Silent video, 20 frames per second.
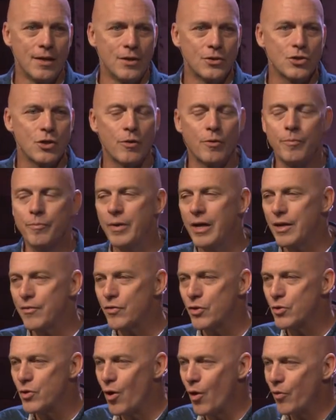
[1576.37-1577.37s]
So many of
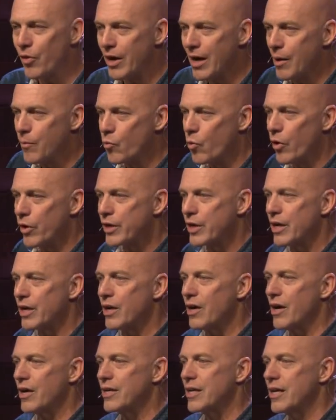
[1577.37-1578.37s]
you know that I'm working
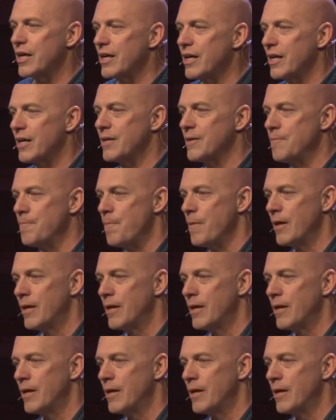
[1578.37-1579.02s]
on a